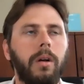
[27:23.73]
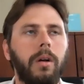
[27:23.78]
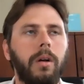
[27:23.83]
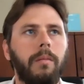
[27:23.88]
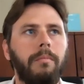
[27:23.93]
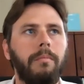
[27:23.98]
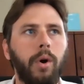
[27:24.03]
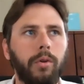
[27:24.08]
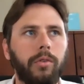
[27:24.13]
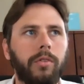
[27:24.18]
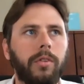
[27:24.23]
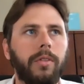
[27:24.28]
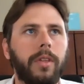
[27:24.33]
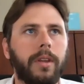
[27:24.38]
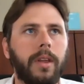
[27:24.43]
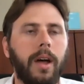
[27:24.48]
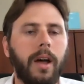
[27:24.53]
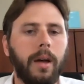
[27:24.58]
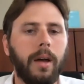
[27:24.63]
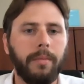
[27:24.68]
most of the
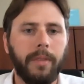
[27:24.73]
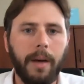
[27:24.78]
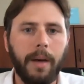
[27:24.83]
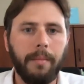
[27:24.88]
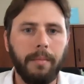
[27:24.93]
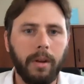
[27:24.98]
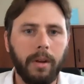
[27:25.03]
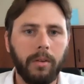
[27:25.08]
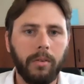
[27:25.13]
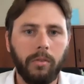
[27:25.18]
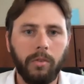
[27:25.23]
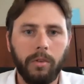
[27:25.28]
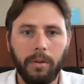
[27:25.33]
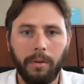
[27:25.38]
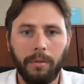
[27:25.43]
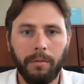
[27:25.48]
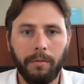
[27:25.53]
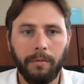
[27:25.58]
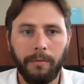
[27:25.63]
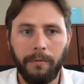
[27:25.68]
time that means,
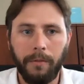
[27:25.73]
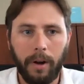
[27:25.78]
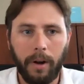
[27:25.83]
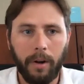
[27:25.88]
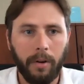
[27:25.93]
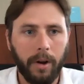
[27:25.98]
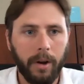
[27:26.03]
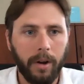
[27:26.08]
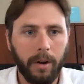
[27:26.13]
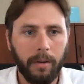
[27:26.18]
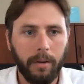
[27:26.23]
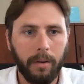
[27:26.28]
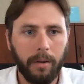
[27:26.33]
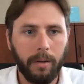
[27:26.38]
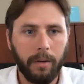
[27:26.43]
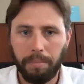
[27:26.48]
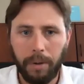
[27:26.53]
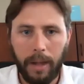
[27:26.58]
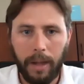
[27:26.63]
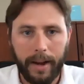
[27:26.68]
very
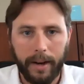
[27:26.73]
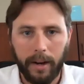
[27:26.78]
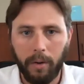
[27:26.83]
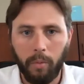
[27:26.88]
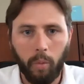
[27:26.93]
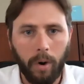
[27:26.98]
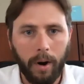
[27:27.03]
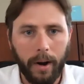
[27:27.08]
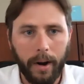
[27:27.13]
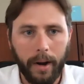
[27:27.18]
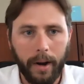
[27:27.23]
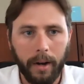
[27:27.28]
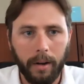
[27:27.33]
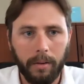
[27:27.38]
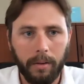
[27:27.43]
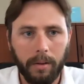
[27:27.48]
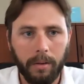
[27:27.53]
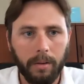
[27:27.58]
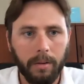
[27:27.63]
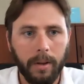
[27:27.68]
black and
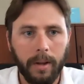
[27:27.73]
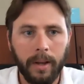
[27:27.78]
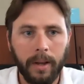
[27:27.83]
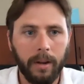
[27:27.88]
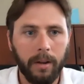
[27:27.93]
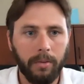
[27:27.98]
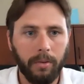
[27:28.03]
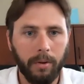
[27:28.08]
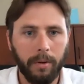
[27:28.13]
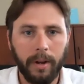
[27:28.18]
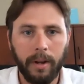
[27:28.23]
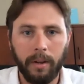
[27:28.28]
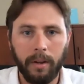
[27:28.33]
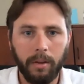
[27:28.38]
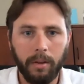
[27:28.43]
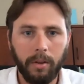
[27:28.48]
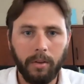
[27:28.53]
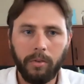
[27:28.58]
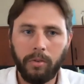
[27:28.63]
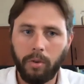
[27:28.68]
white, it either
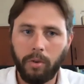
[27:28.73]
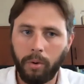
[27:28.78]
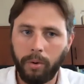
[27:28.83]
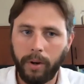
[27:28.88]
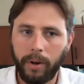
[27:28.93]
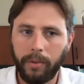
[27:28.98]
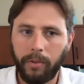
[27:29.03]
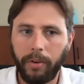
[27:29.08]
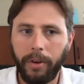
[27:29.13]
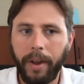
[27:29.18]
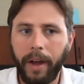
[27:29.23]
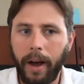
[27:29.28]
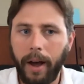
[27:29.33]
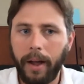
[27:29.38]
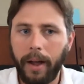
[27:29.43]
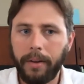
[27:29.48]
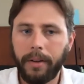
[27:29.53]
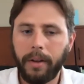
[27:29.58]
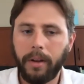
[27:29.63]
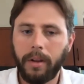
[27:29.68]
is or it's
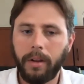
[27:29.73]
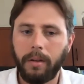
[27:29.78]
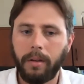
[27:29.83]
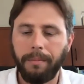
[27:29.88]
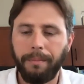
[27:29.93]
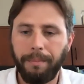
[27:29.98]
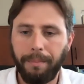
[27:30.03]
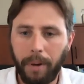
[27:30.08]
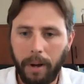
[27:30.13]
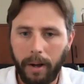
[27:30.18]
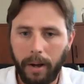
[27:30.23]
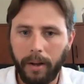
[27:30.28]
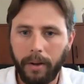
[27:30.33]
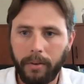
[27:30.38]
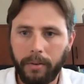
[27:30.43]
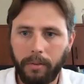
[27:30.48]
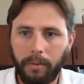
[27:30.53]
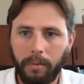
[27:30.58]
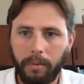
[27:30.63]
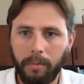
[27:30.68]
not.
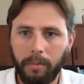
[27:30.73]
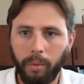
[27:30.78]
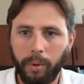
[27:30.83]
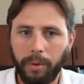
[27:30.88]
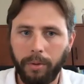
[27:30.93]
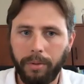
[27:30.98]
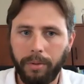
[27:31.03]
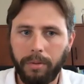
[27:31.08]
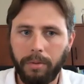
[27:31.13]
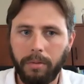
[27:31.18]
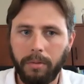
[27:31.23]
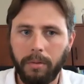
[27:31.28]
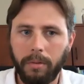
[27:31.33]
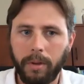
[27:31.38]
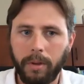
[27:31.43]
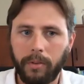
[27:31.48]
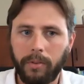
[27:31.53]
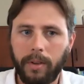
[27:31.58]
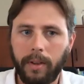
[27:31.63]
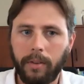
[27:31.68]
But with
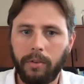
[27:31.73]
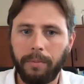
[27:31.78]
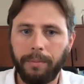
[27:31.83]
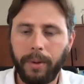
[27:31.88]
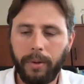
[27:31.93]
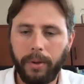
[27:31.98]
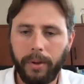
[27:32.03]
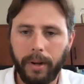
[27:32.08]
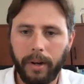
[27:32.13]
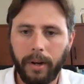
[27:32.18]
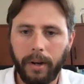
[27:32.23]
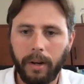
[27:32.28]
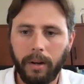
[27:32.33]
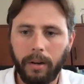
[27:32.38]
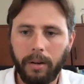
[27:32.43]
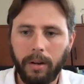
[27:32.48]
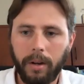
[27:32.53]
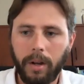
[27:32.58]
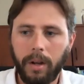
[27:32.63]
accessibility,